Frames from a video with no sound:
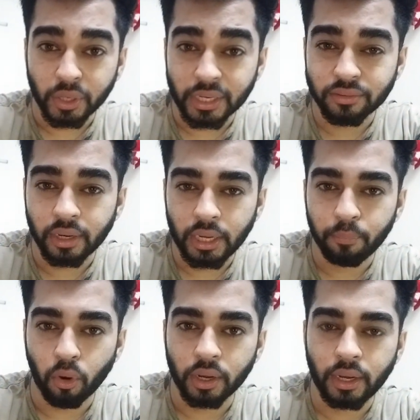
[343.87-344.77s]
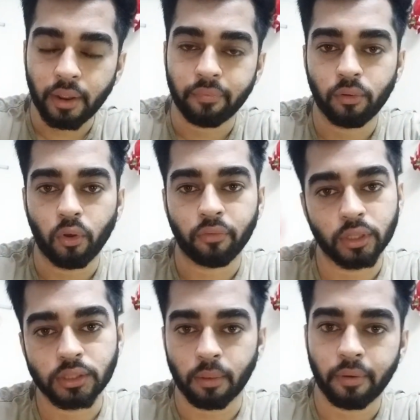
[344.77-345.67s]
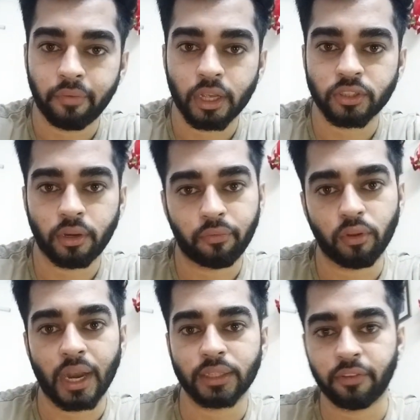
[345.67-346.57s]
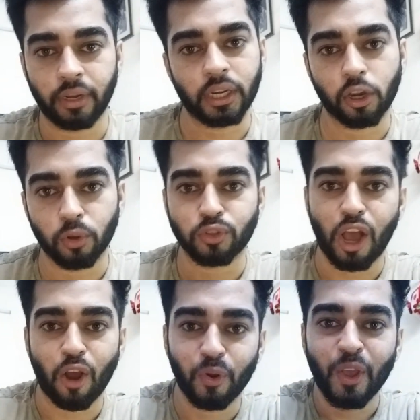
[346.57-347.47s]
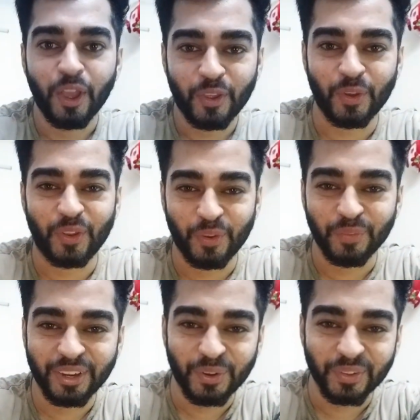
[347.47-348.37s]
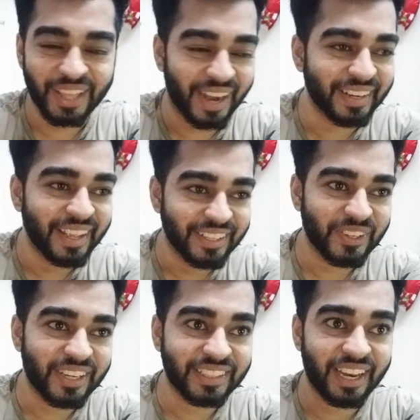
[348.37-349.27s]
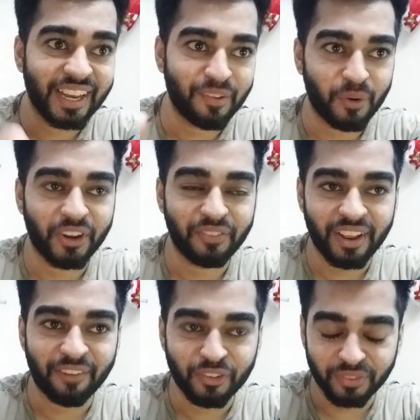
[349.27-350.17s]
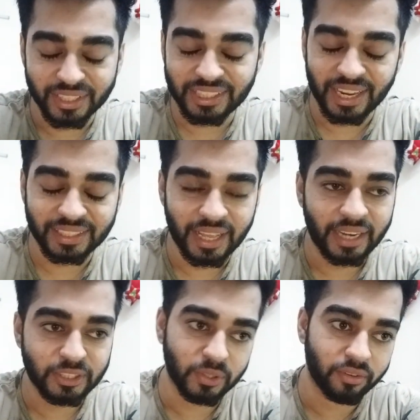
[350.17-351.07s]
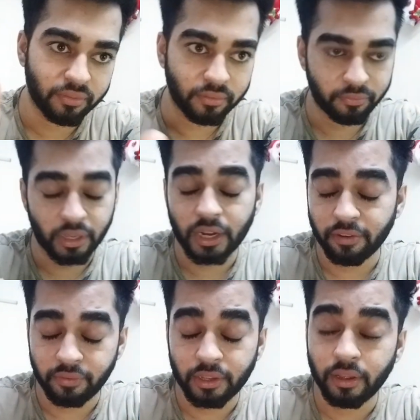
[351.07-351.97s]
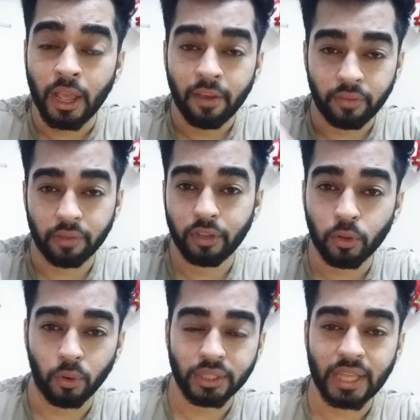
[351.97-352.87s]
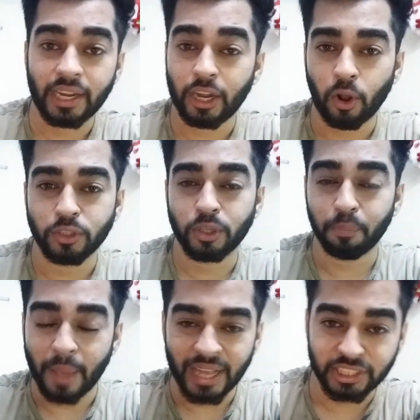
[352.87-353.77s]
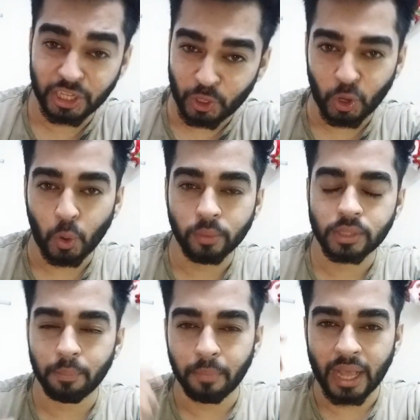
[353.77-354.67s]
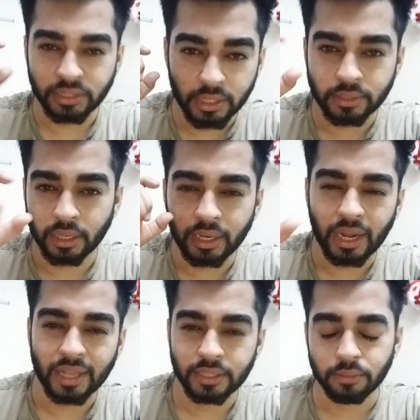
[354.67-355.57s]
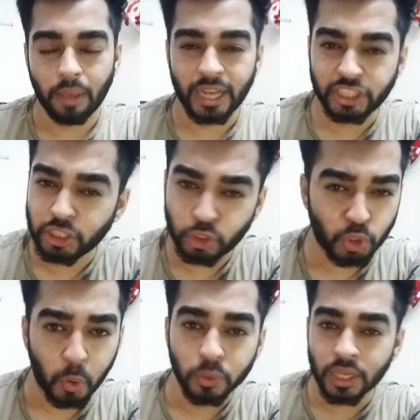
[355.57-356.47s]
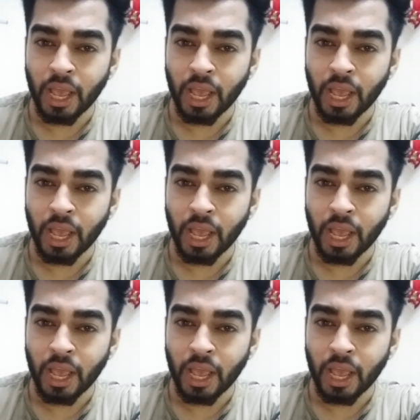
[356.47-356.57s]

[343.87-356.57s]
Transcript: it is really important now, if I'm going for the summer vacation, if you get the winter clothes, so how you will go that. So it is really important, we have to first check that, so where are we going that, and also matching clothes and matching sunglasses, matching shoes.